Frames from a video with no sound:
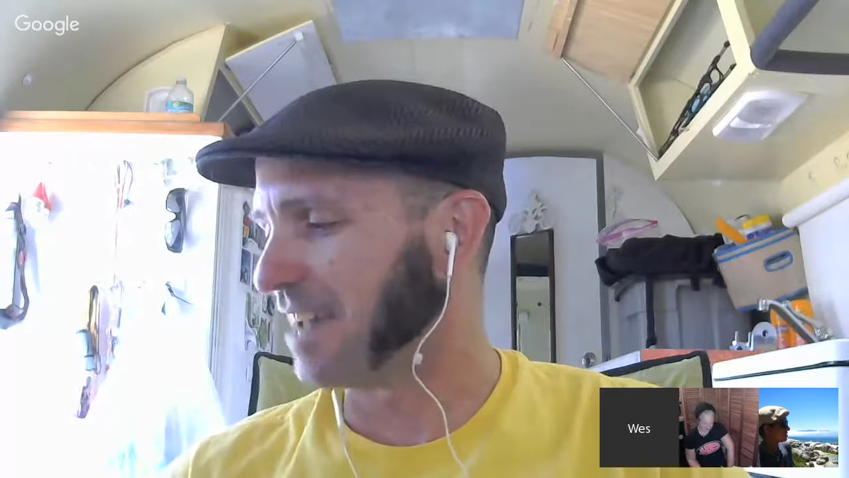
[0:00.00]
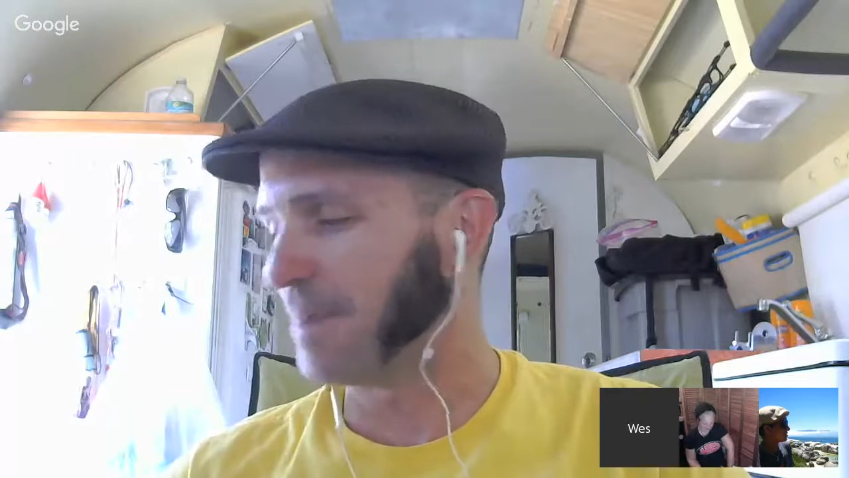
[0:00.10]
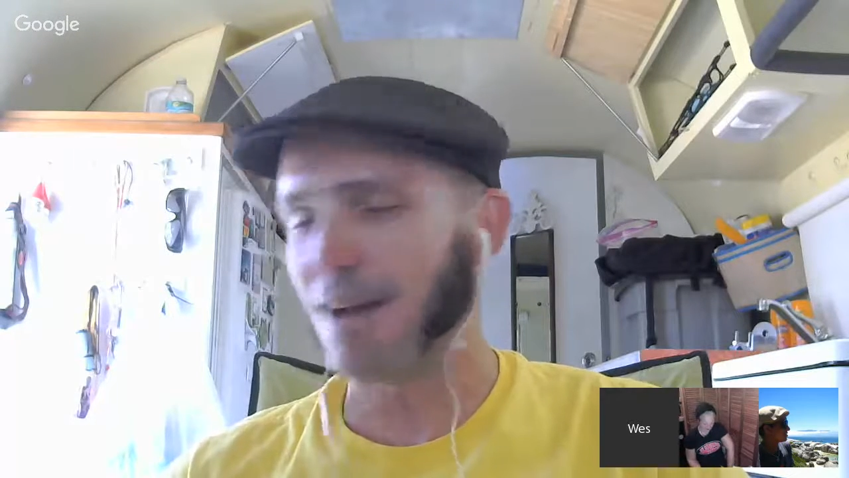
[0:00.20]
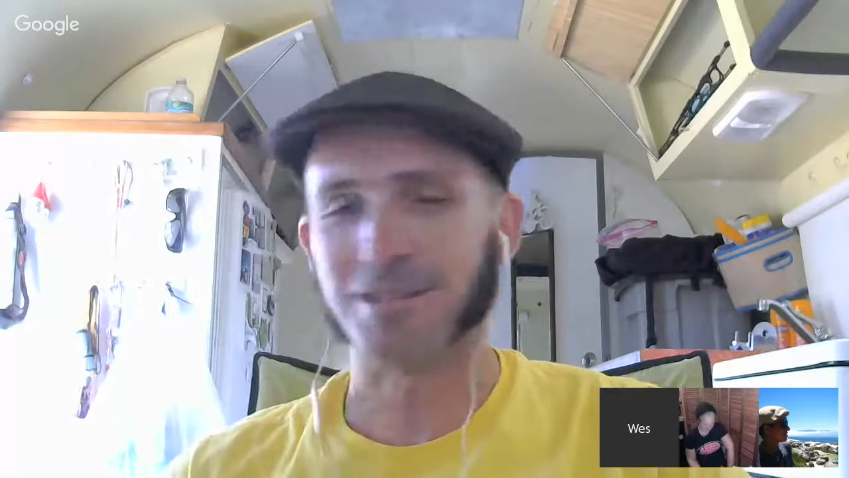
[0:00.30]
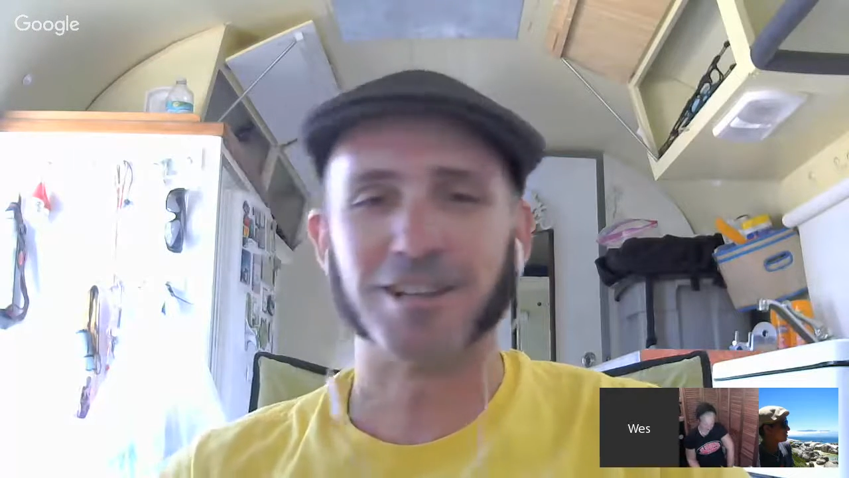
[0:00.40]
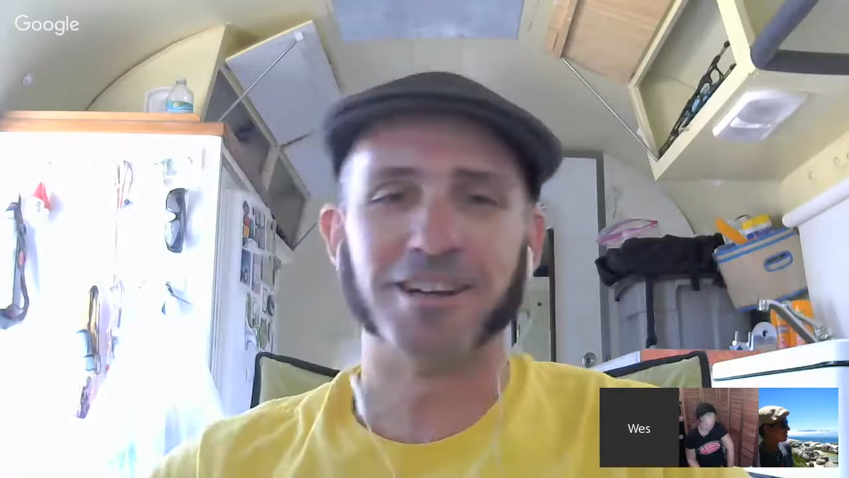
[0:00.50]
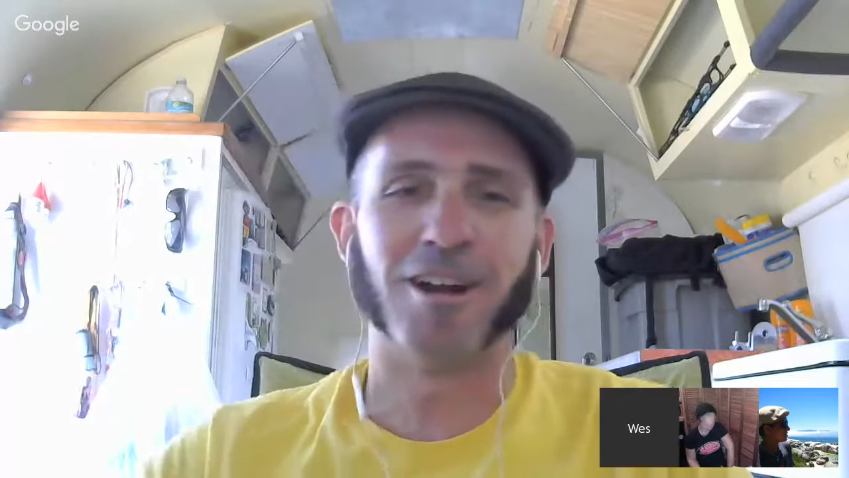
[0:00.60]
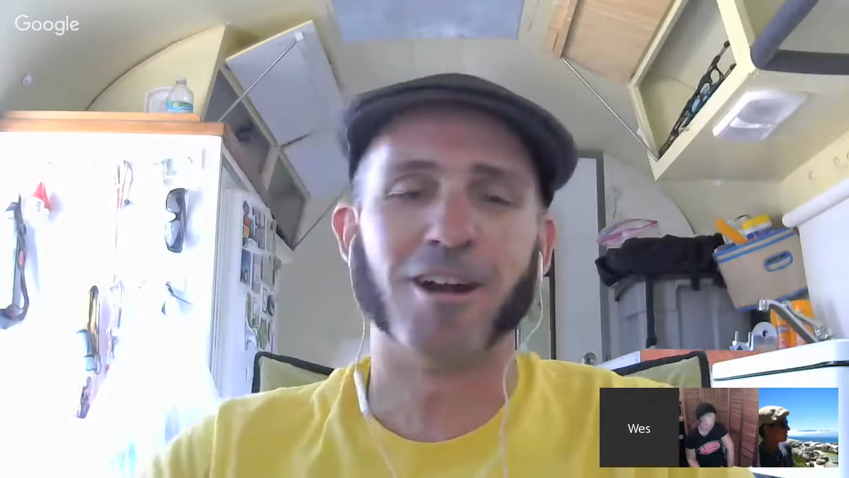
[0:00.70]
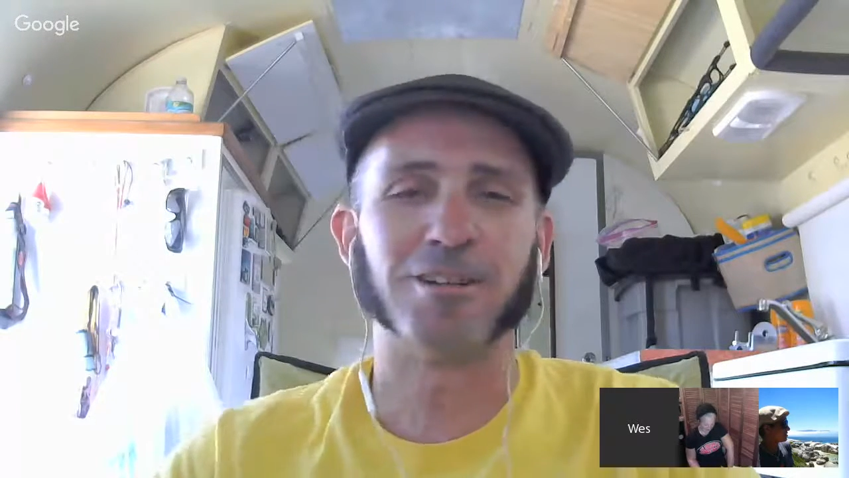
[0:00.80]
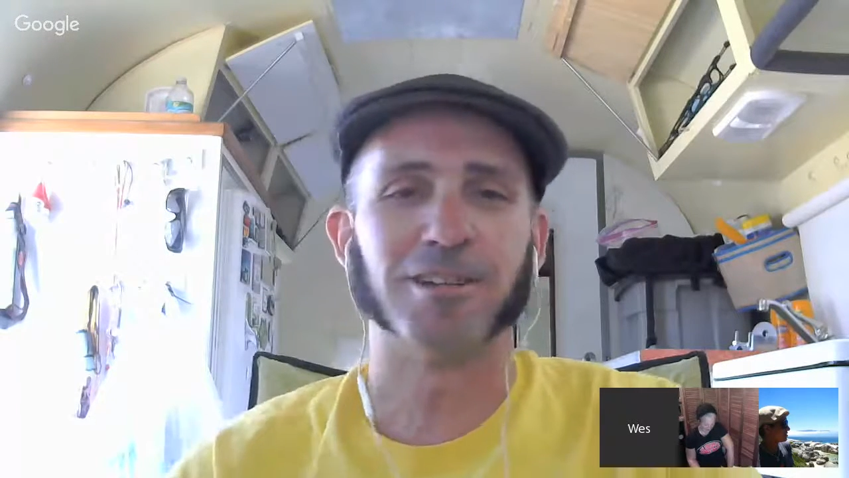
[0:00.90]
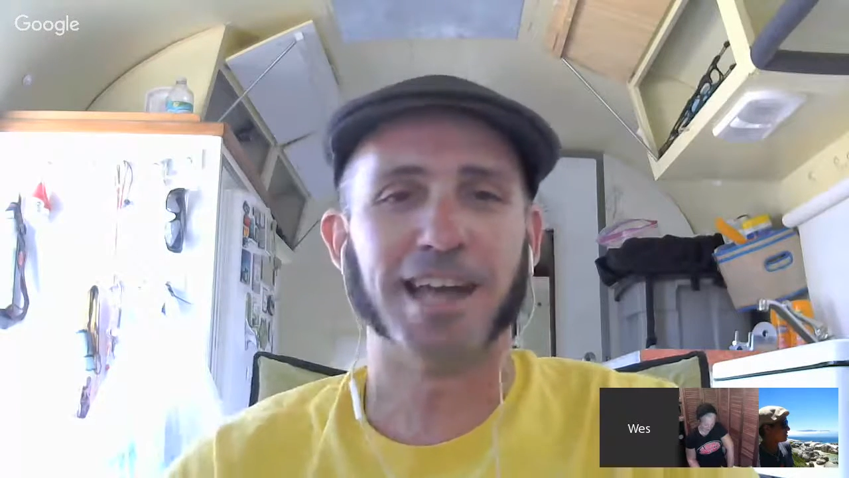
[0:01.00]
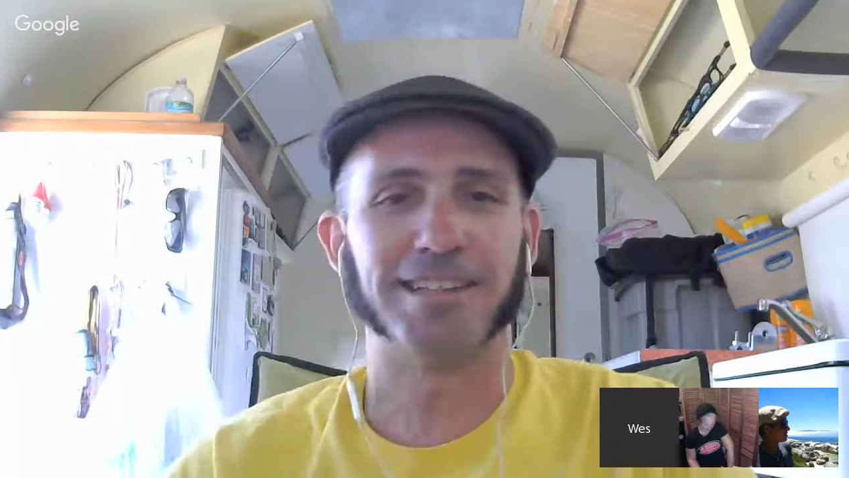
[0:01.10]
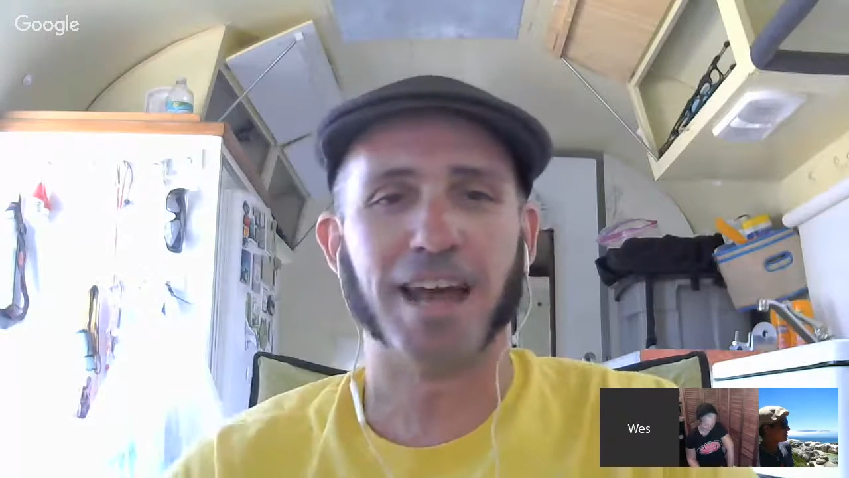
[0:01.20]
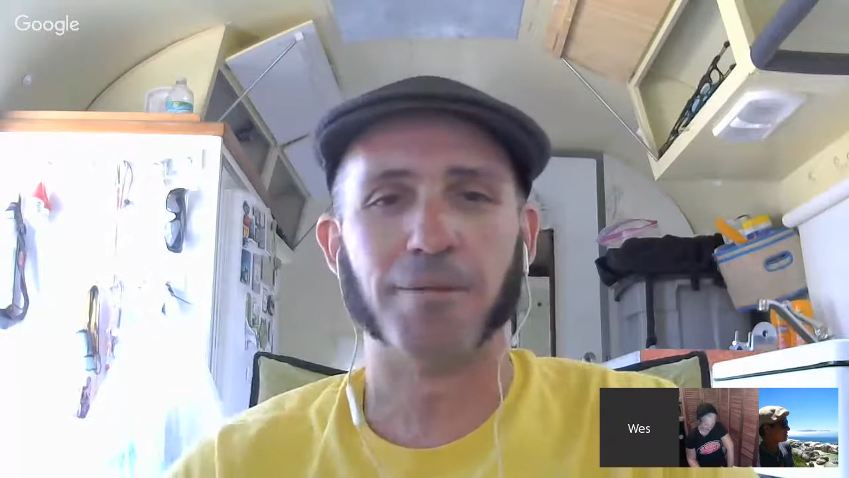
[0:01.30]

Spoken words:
mouse on an article like that,